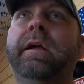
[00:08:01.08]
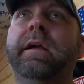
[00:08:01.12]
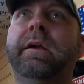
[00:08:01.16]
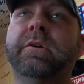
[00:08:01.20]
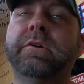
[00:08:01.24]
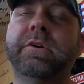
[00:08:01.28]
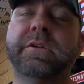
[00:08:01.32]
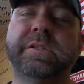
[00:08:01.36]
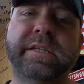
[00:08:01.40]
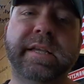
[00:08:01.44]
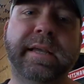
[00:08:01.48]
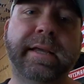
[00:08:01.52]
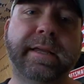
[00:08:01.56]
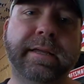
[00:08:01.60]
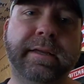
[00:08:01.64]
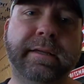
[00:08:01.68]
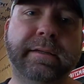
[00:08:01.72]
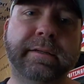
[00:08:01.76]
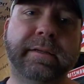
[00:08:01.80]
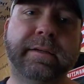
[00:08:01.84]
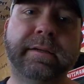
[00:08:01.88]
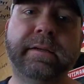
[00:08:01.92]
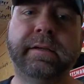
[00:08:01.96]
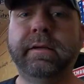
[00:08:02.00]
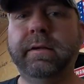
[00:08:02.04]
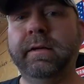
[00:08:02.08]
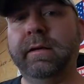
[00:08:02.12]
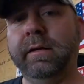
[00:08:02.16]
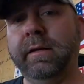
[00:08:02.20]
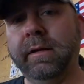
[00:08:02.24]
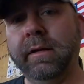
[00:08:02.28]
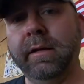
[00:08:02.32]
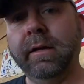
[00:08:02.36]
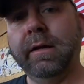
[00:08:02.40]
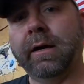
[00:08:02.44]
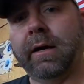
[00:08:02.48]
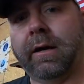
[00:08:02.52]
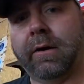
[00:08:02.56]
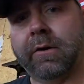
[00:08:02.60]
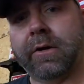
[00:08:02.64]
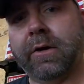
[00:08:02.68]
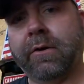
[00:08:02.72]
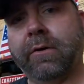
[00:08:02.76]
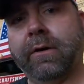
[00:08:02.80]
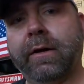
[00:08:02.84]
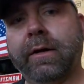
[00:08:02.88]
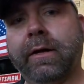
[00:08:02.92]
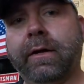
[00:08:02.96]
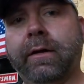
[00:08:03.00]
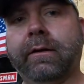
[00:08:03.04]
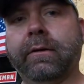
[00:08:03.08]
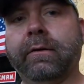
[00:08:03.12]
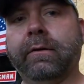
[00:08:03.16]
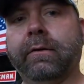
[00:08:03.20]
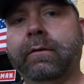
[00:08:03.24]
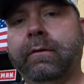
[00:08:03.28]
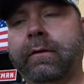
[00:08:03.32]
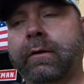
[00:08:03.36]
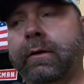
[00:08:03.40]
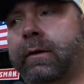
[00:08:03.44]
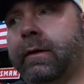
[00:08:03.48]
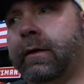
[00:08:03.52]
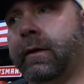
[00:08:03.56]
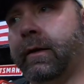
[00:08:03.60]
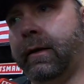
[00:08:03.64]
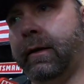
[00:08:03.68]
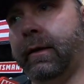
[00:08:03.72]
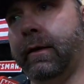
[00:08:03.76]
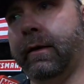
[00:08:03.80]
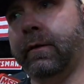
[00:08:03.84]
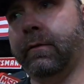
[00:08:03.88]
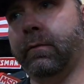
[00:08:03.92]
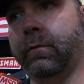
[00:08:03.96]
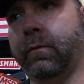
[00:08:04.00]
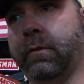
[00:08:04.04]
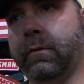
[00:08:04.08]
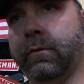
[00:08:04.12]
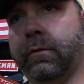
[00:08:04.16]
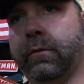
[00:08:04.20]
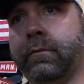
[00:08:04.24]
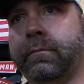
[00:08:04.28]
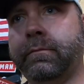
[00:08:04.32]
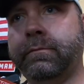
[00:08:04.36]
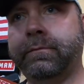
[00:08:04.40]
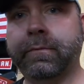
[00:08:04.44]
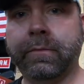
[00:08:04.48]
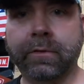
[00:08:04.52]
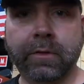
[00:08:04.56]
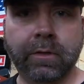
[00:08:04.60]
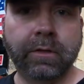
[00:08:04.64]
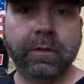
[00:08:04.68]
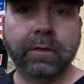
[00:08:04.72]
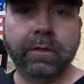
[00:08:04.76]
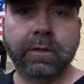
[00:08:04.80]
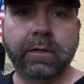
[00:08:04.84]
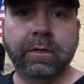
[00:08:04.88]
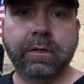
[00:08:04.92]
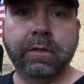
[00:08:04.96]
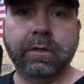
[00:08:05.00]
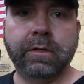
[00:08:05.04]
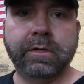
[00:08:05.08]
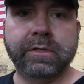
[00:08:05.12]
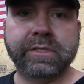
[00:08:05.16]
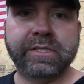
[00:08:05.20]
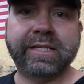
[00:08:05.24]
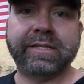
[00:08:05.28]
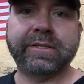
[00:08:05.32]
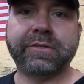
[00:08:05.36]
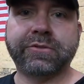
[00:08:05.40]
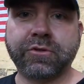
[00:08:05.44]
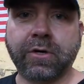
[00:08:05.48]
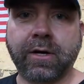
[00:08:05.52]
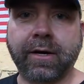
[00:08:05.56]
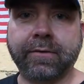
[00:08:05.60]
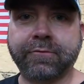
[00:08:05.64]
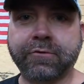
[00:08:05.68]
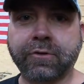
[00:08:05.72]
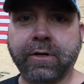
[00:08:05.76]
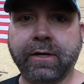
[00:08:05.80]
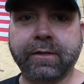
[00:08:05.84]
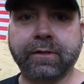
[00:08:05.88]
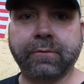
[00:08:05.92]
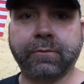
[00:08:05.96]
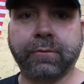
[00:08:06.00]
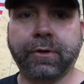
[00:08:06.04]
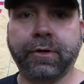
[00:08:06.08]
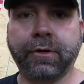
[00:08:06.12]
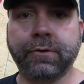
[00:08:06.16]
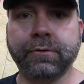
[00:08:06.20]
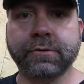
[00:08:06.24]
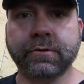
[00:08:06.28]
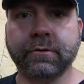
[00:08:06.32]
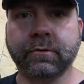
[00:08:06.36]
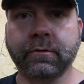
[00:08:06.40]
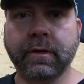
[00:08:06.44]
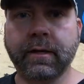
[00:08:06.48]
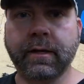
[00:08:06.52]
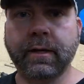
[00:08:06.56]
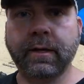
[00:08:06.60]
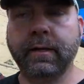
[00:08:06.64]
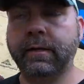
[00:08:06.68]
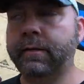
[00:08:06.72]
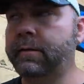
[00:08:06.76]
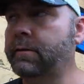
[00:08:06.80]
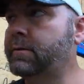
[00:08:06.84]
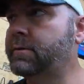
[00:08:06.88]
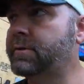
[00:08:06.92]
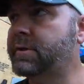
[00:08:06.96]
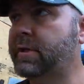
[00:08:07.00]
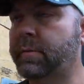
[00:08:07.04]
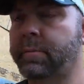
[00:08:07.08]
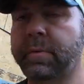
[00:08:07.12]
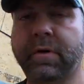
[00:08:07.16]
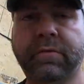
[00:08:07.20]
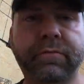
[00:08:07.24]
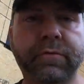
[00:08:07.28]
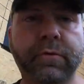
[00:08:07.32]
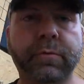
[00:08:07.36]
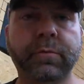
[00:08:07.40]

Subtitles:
here in a second, I'll go out here and we'll see the drivetrain that we're using, okay? Just give me a